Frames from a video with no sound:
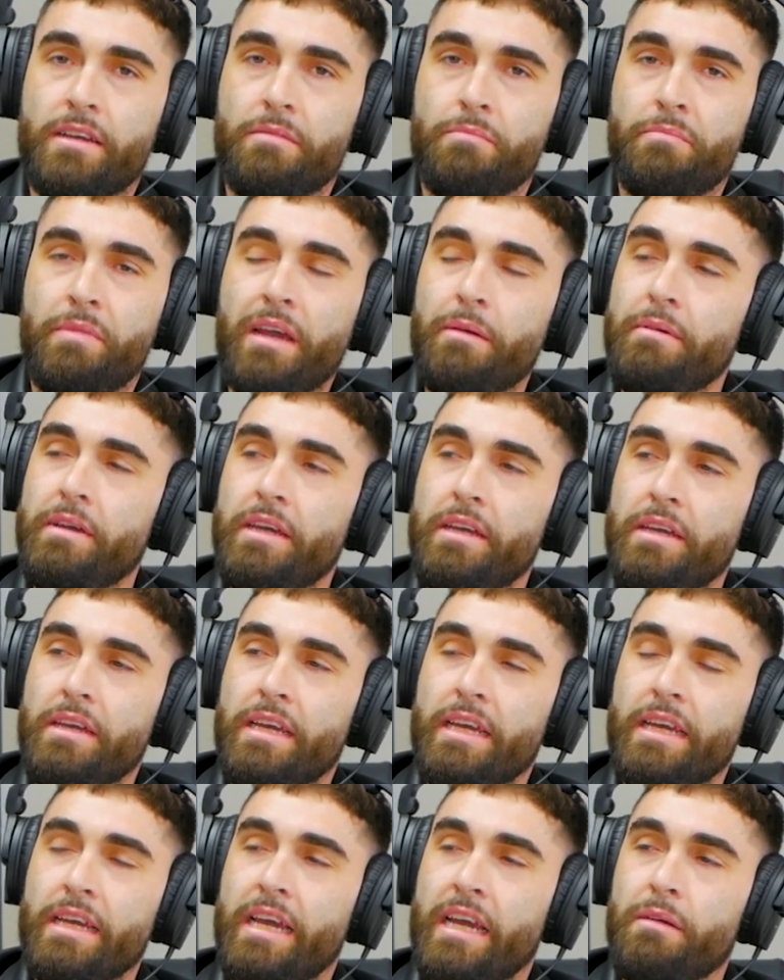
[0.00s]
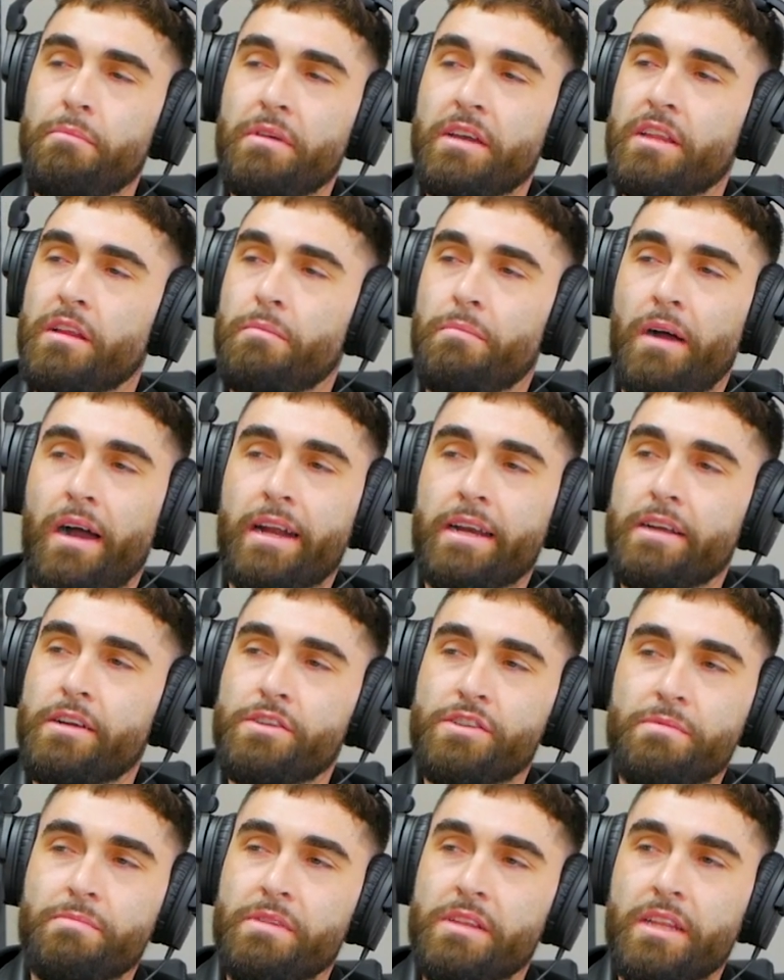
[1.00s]
maybe he hit me in the body or
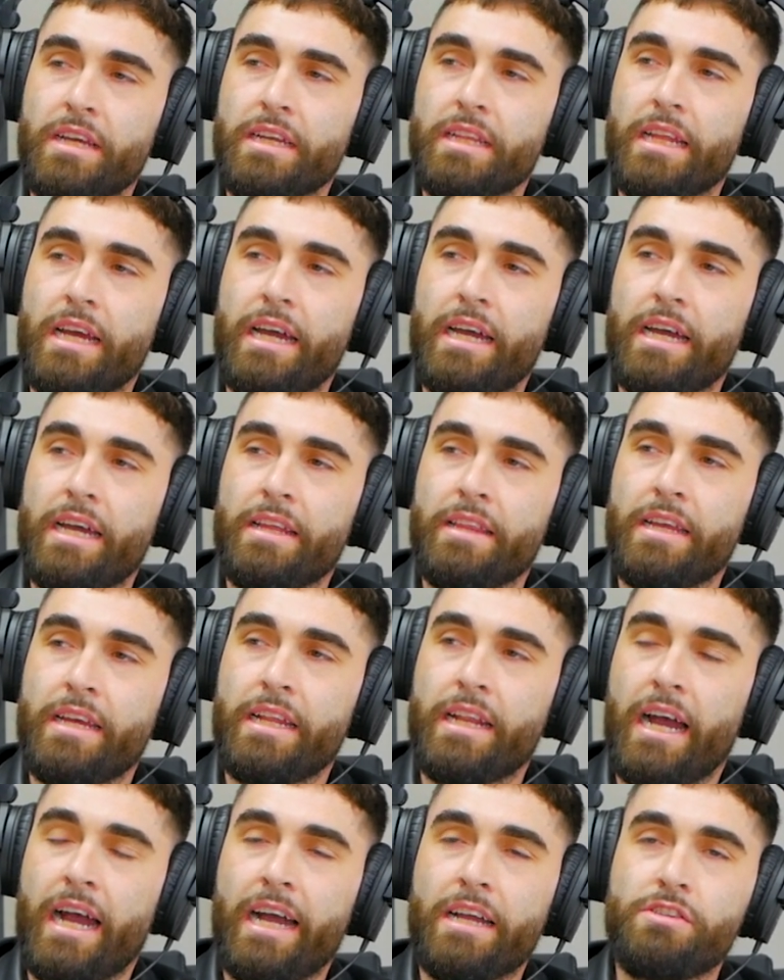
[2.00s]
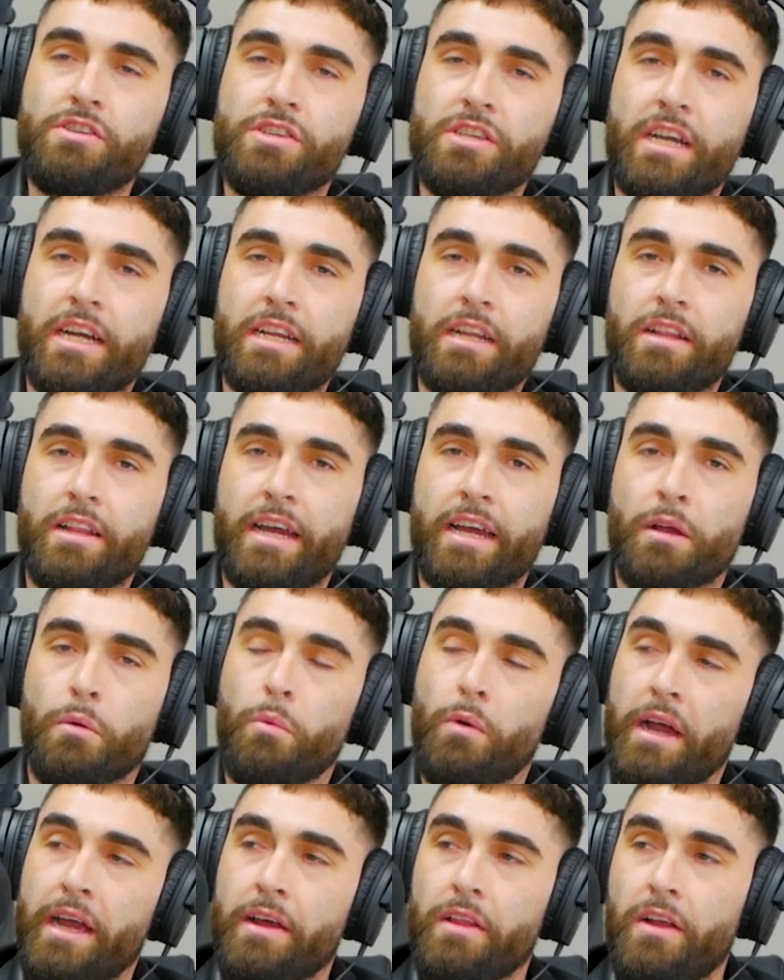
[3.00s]
something like that and then i just kind of like
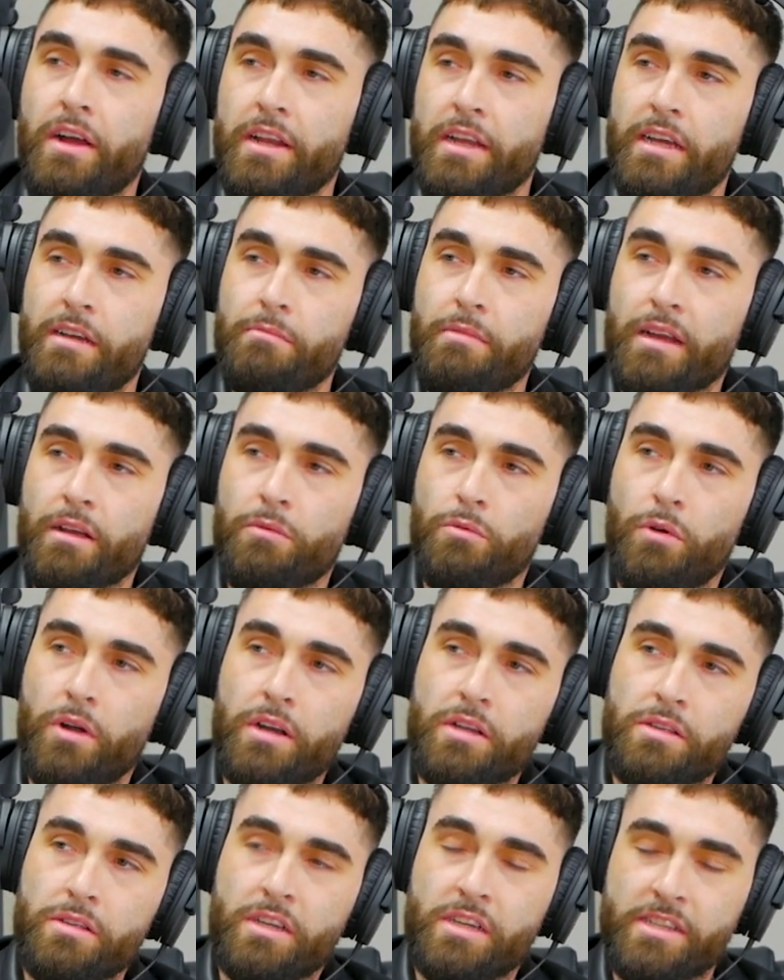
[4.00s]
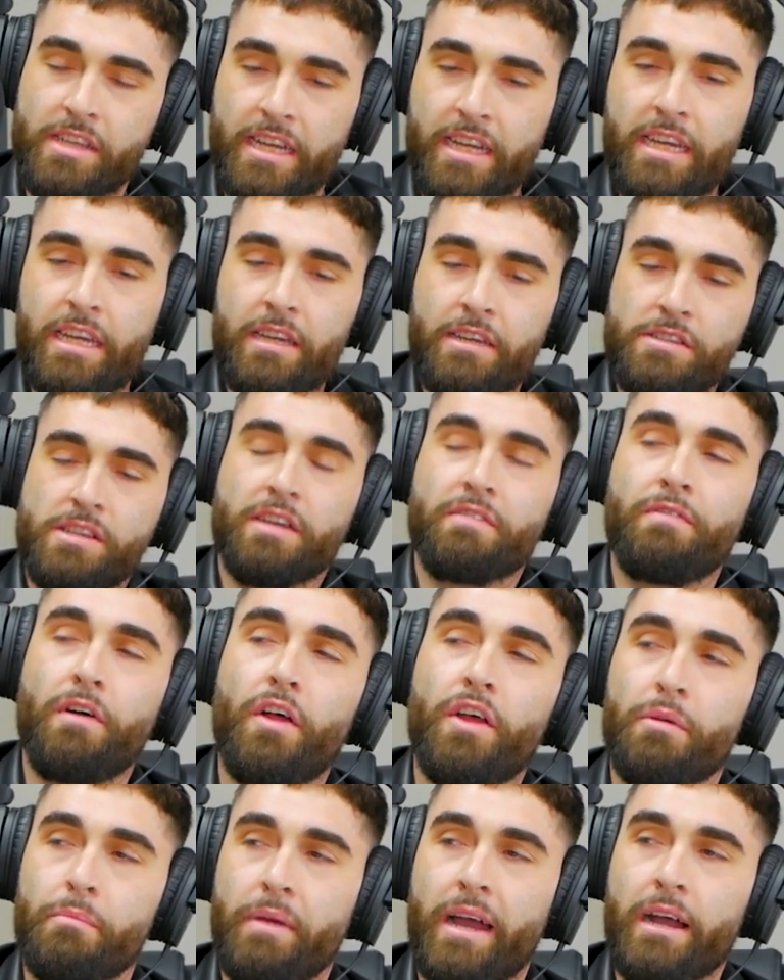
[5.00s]
wail on him like one because like he's like
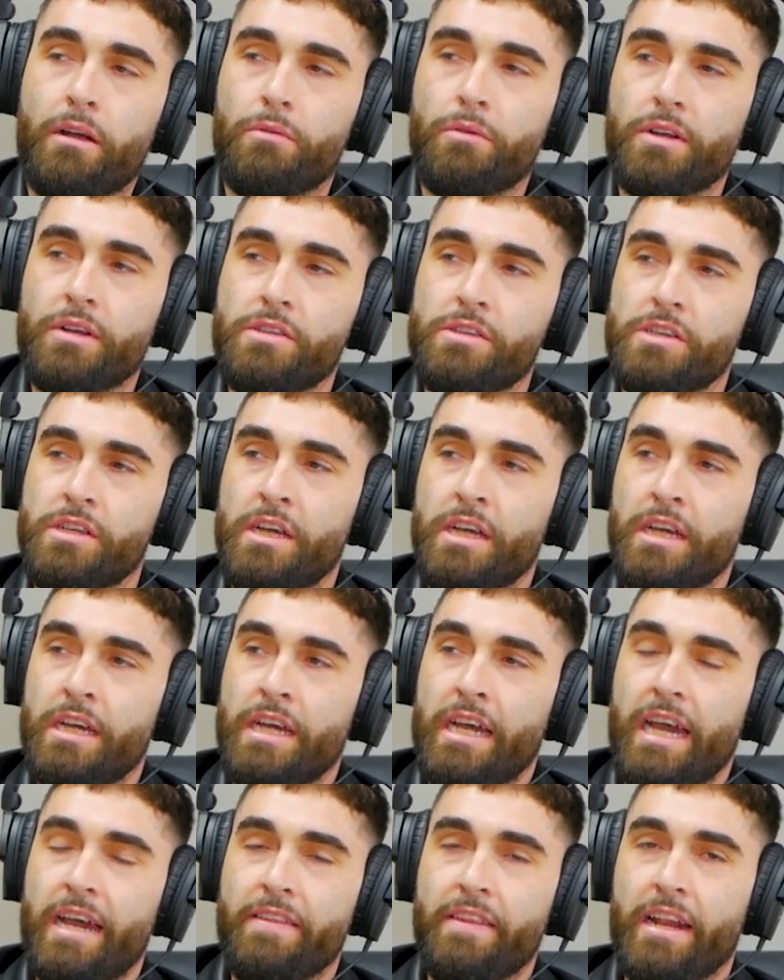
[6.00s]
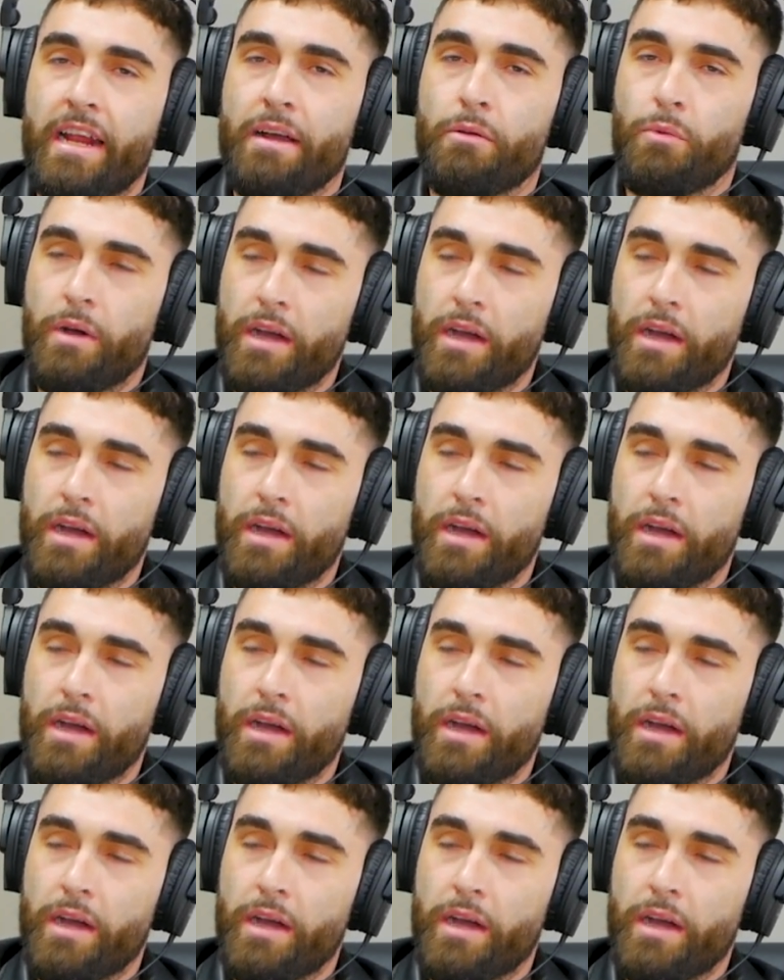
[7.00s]
falling backwards and then i